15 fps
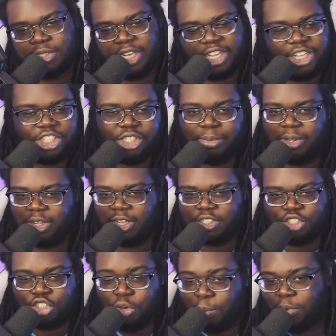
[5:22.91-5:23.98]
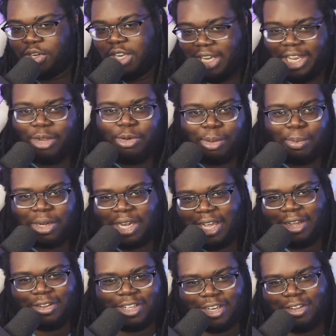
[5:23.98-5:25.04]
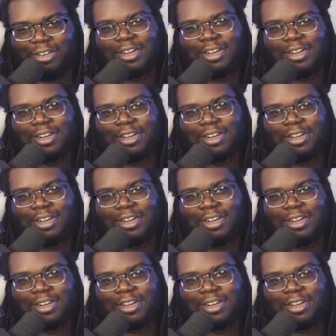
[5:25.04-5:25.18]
He used to be a super delinquent, but now, you know,